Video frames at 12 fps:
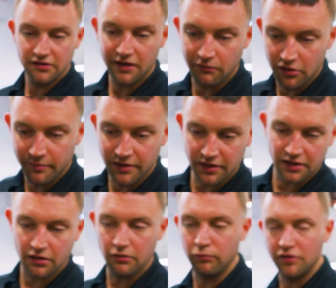It would have been
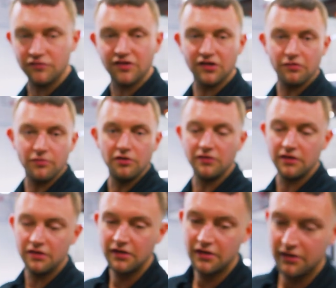like a window tint community,
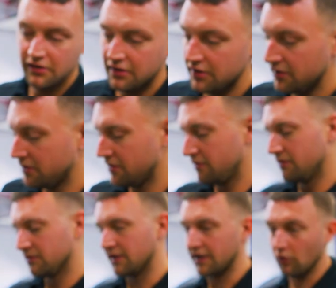
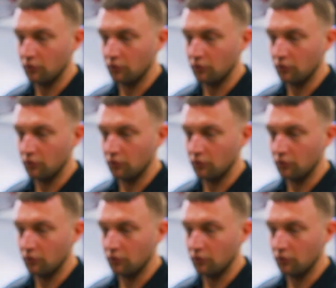like